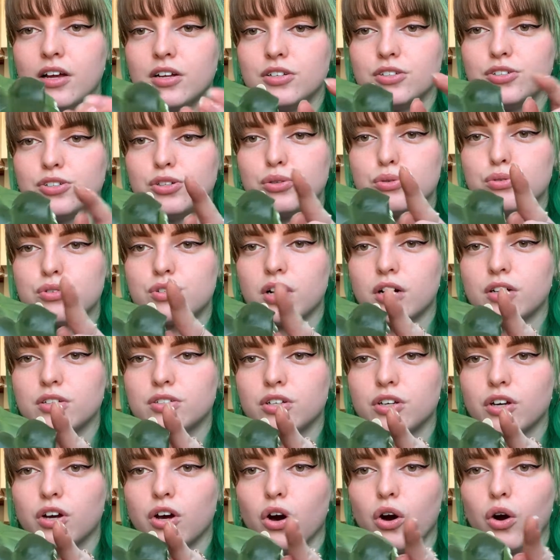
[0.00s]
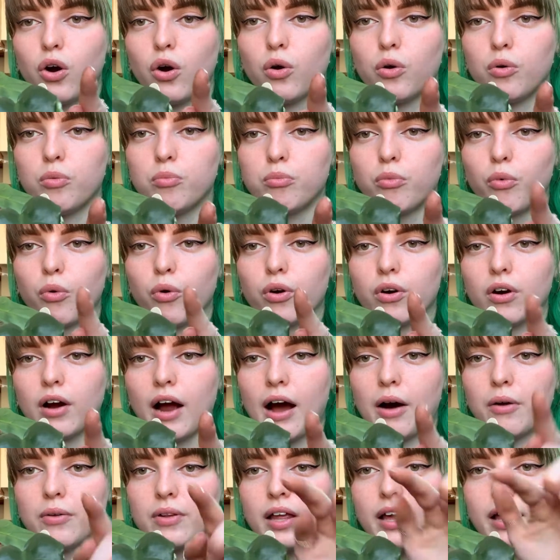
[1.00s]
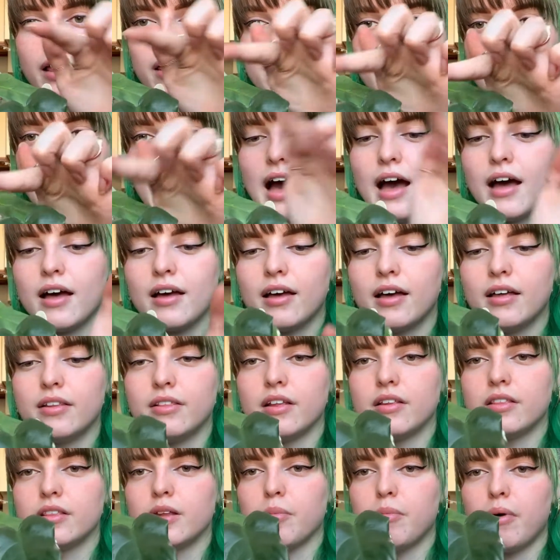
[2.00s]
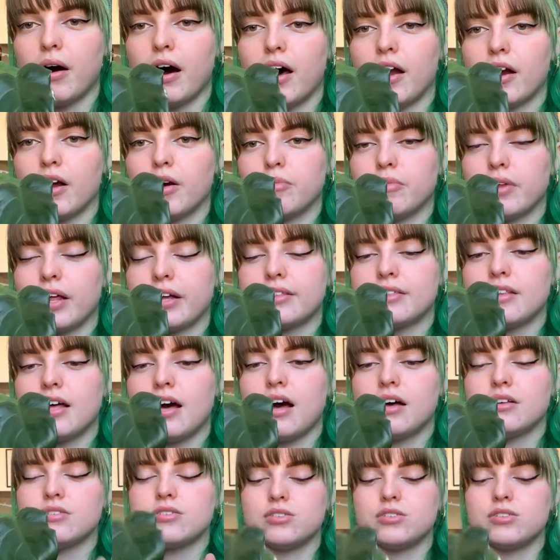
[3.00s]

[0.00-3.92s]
do start to go more out like that, and then the bottom like that.